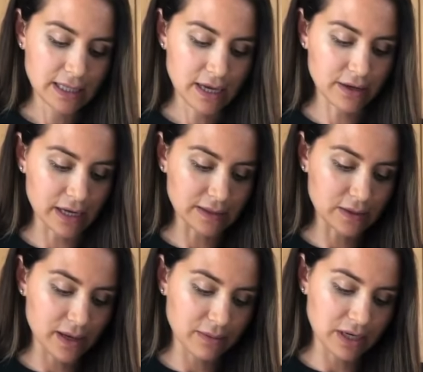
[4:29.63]
Okay,
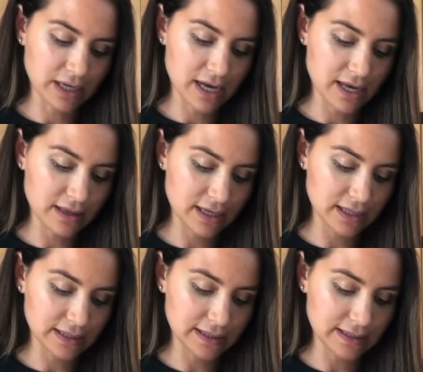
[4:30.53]
so I'm gonna cut
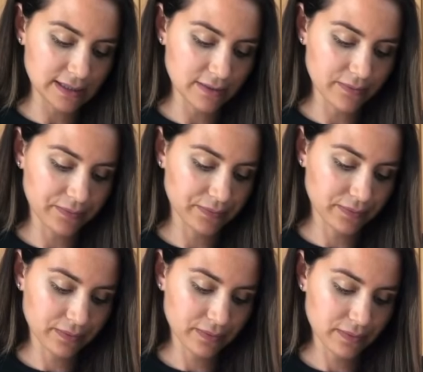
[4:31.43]
this
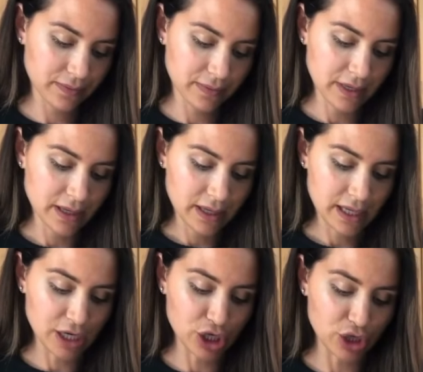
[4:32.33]

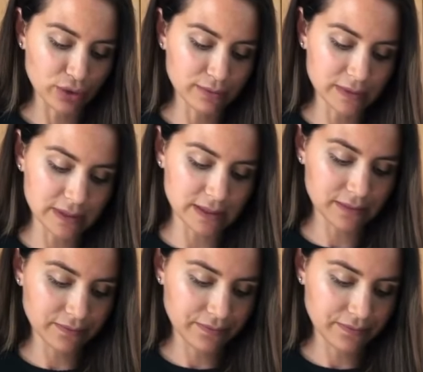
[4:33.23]
in cubes.